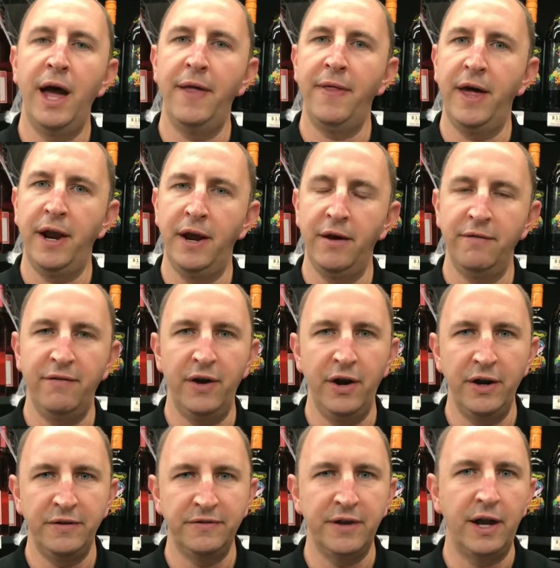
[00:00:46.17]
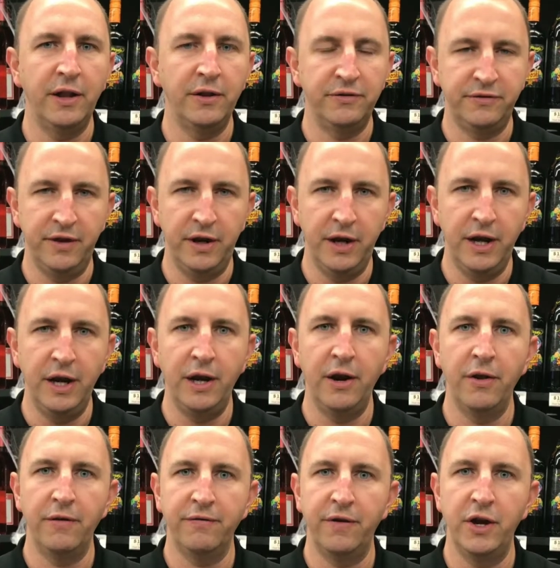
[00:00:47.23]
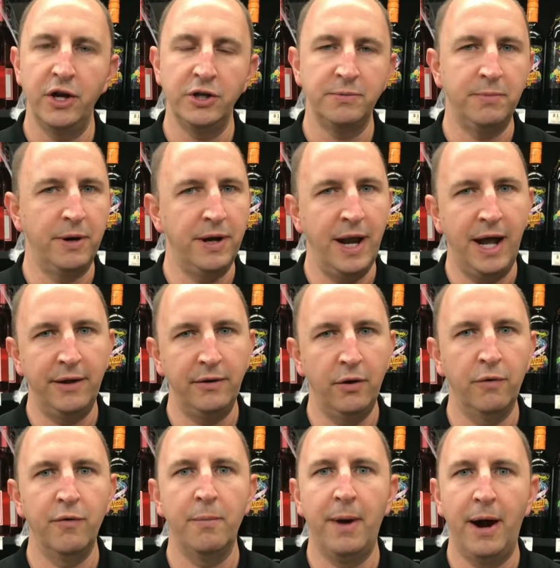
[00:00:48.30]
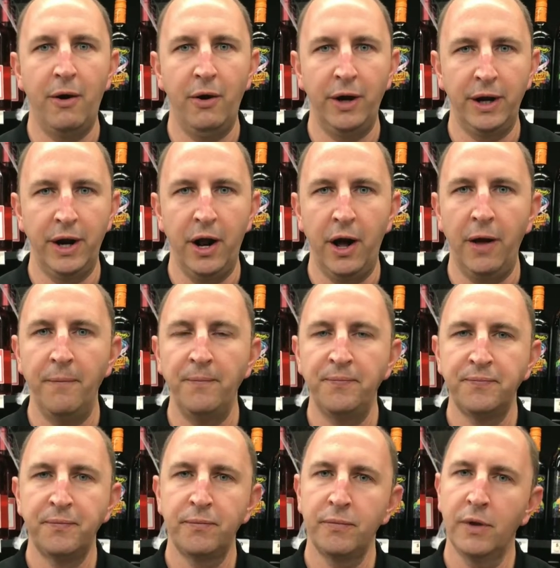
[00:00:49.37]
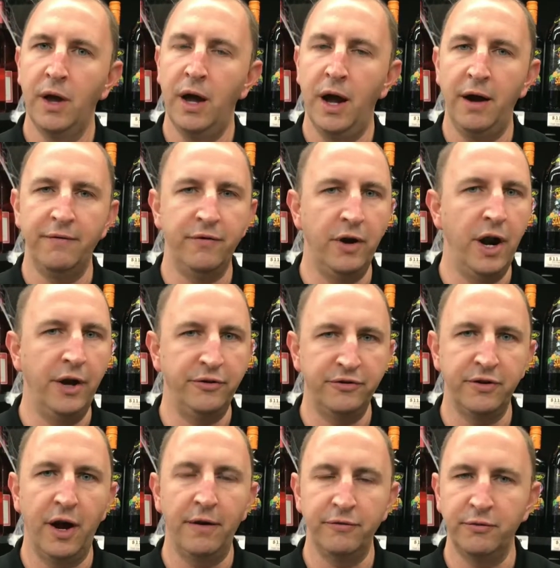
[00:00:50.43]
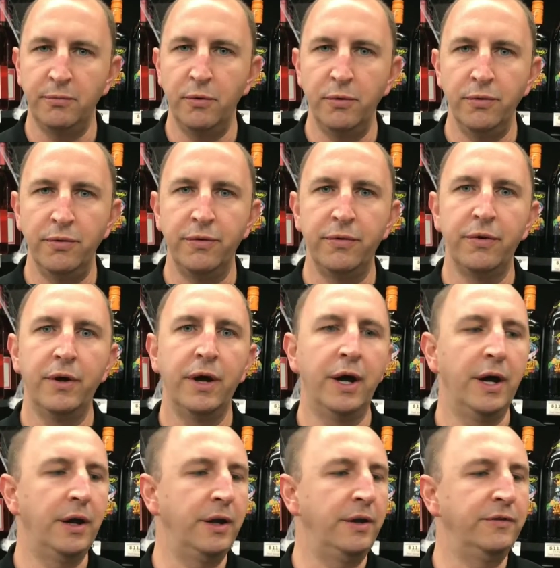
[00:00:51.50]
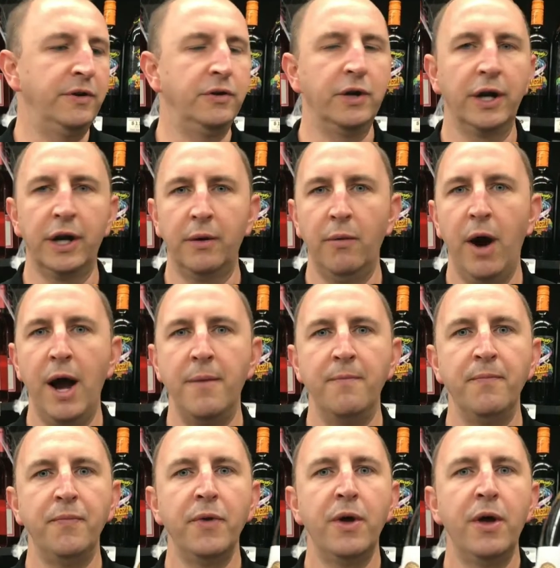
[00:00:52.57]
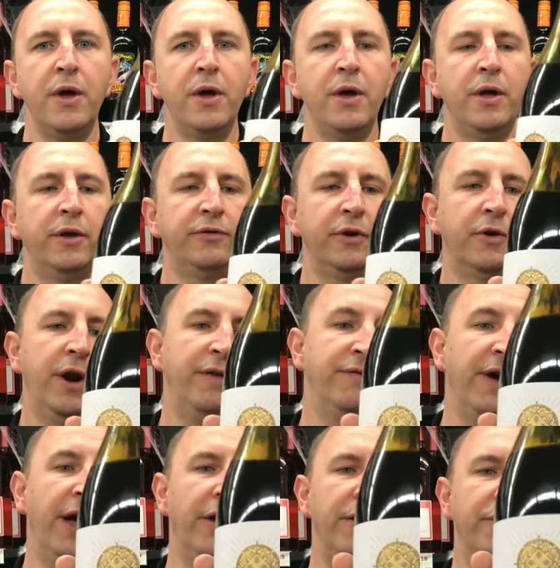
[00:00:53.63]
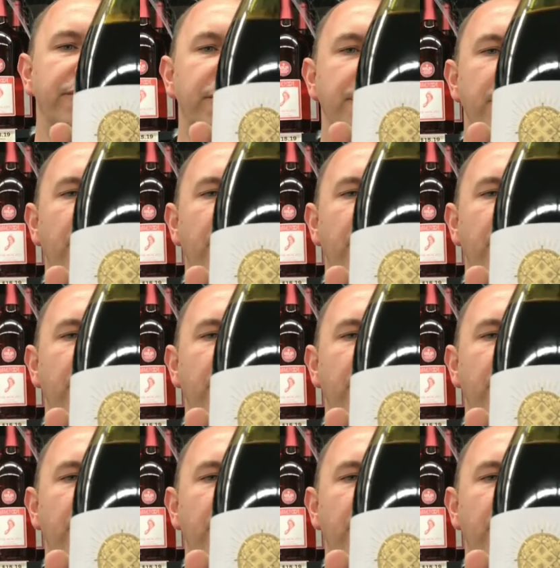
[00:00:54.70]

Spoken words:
and then a very subtle acidity near the finish, but not overpowering at all for a nice, soft, smooth, easy drinking wine. It's a great value from